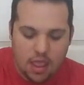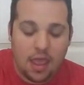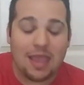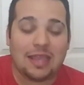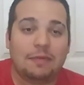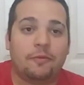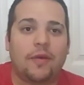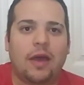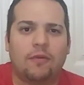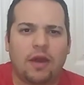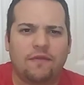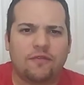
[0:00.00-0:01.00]
And keep in mind,
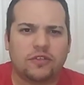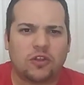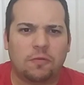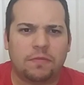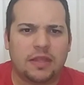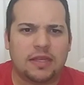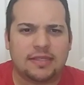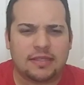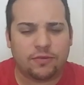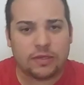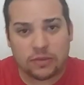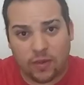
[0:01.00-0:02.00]
when I first opened this, the
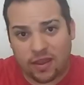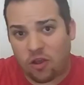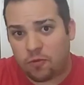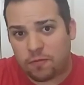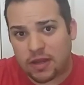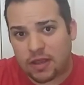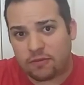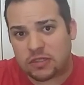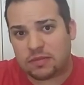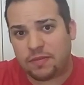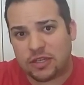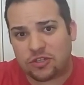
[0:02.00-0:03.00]
reason why I opened it was
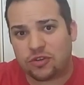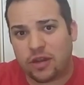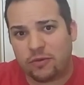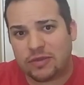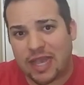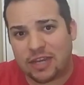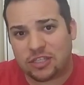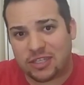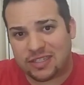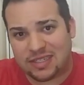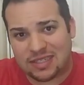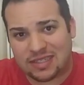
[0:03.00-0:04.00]
to make sure it was actually
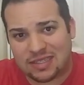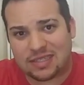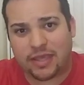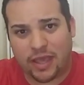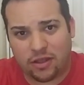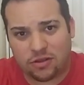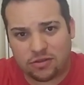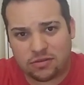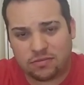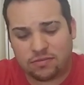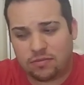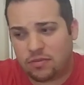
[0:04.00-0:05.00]
a decent scale.
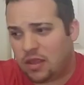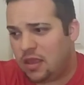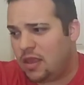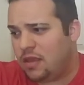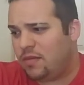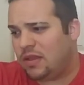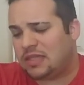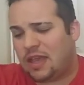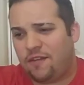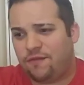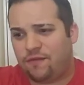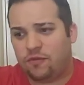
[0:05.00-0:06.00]
Because
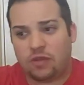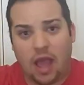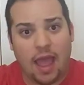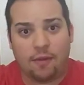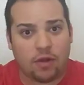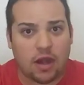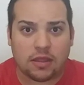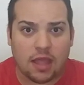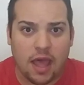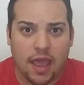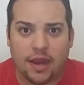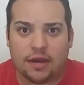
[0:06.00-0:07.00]
I went
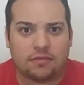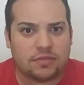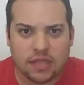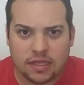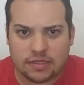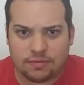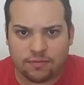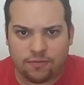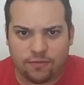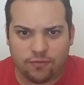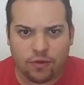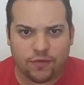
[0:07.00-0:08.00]
online, saw some
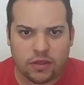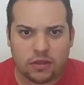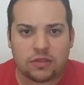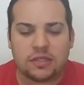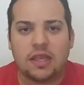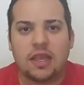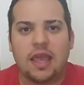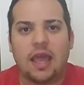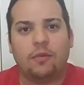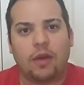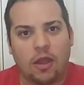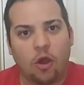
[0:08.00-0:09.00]
reviews,
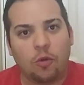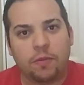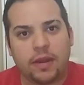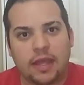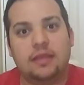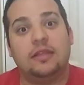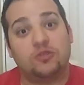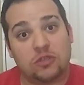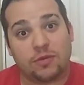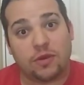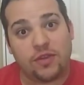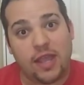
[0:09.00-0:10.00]
and when I opened it, this was
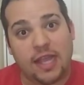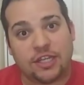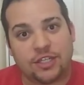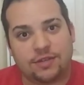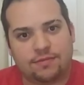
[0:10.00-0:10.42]
my reaction.